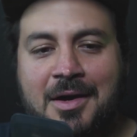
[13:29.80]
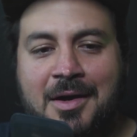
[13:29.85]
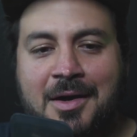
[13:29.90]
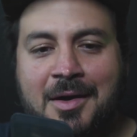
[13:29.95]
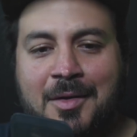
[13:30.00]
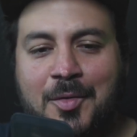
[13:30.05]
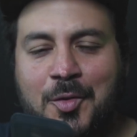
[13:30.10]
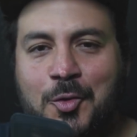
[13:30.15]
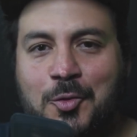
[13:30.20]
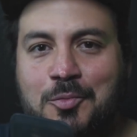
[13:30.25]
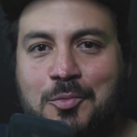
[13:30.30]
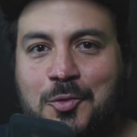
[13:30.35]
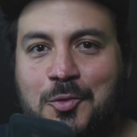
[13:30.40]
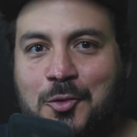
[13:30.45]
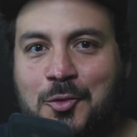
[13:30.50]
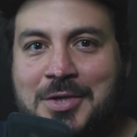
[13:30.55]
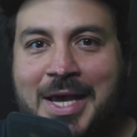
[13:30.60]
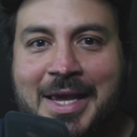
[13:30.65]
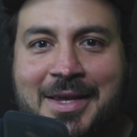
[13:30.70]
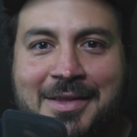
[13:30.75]
you
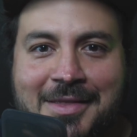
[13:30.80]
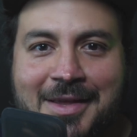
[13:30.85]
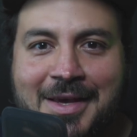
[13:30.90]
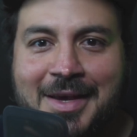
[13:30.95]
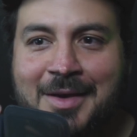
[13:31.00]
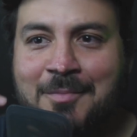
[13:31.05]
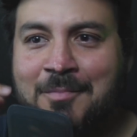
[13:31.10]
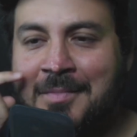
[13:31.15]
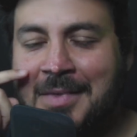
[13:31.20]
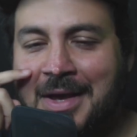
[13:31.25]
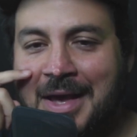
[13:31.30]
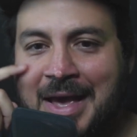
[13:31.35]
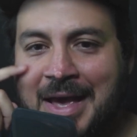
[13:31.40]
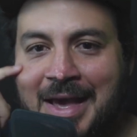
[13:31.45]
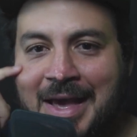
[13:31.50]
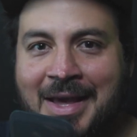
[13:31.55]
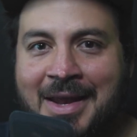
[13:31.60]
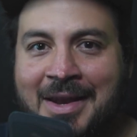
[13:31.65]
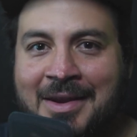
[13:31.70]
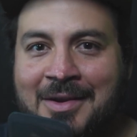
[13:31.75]
take them
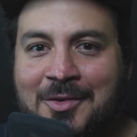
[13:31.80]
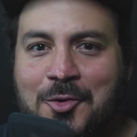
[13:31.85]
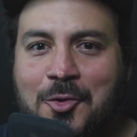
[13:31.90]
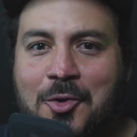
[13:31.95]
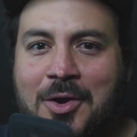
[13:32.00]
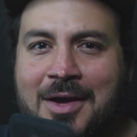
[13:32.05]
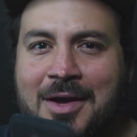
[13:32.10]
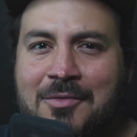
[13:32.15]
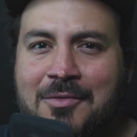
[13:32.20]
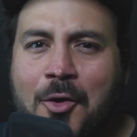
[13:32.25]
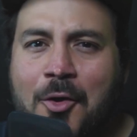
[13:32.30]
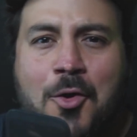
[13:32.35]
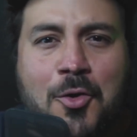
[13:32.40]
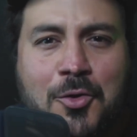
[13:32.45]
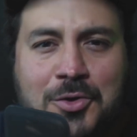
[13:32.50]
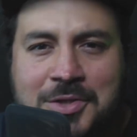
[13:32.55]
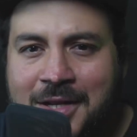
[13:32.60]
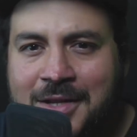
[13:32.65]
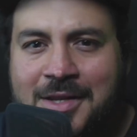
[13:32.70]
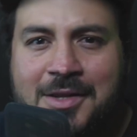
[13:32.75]
and you can
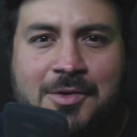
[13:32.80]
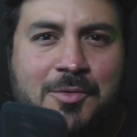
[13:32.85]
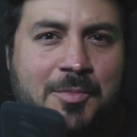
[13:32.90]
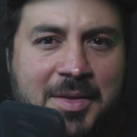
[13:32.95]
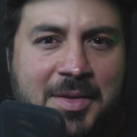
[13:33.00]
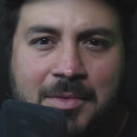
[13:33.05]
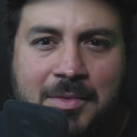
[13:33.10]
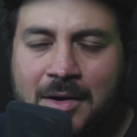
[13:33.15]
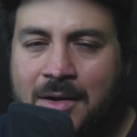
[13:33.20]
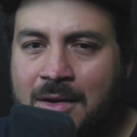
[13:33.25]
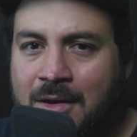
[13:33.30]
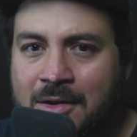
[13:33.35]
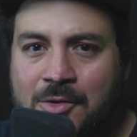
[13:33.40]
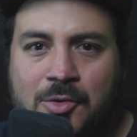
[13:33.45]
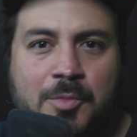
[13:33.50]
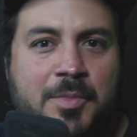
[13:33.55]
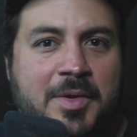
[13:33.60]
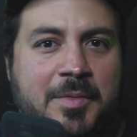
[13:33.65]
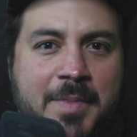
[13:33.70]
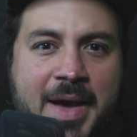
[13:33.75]
focus a
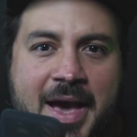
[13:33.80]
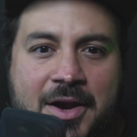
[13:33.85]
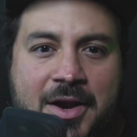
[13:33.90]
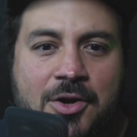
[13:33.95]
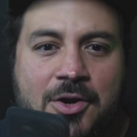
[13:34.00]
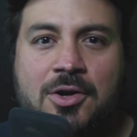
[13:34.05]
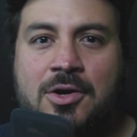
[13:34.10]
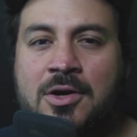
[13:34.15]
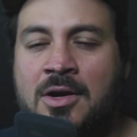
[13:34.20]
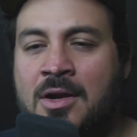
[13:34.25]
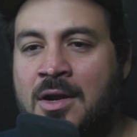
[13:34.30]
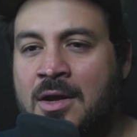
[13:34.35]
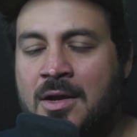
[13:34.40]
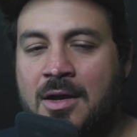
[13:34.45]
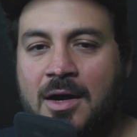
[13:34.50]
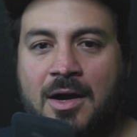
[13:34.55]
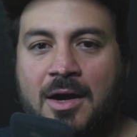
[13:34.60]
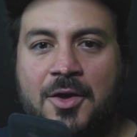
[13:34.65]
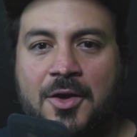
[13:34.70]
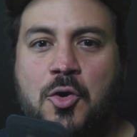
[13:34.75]
little bit better.
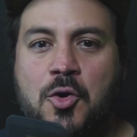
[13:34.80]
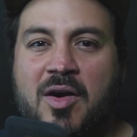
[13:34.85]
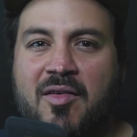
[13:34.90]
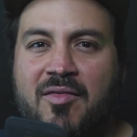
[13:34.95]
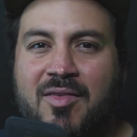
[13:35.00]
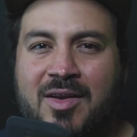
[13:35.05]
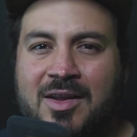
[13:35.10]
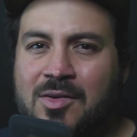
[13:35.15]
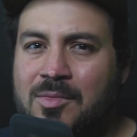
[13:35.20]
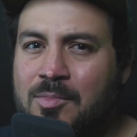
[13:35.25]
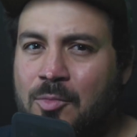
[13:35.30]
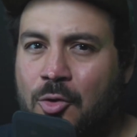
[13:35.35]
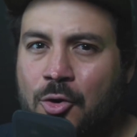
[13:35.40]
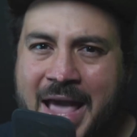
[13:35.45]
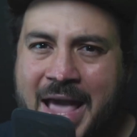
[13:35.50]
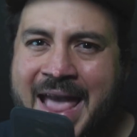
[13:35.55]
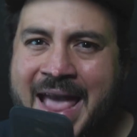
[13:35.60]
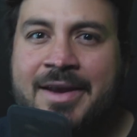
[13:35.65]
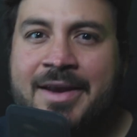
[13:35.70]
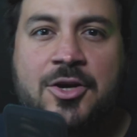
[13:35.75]
You have a little more
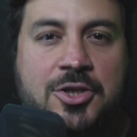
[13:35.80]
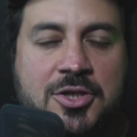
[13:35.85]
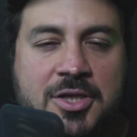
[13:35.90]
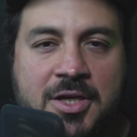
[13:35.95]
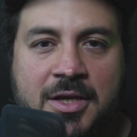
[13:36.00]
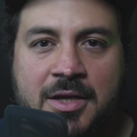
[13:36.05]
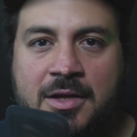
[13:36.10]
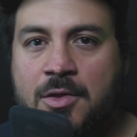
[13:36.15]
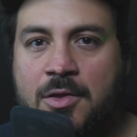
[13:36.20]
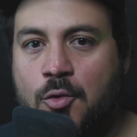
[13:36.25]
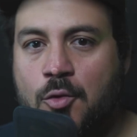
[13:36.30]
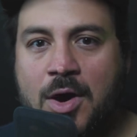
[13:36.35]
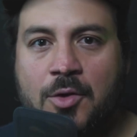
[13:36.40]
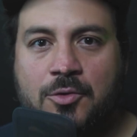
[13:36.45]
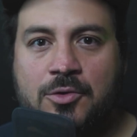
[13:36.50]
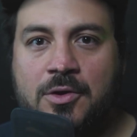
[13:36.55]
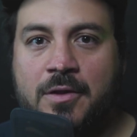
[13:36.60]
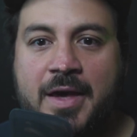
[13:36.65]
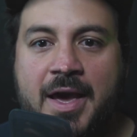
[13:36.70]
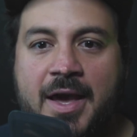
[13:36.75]
energy
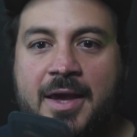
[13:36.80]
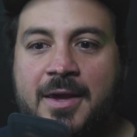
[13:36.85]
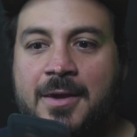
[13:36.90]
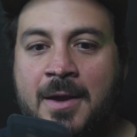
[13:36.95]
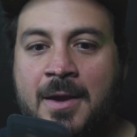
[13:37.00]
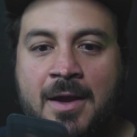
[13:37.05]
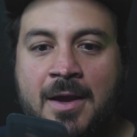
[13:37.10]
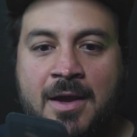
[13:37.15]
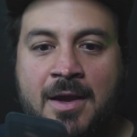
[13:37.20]
throughout the day.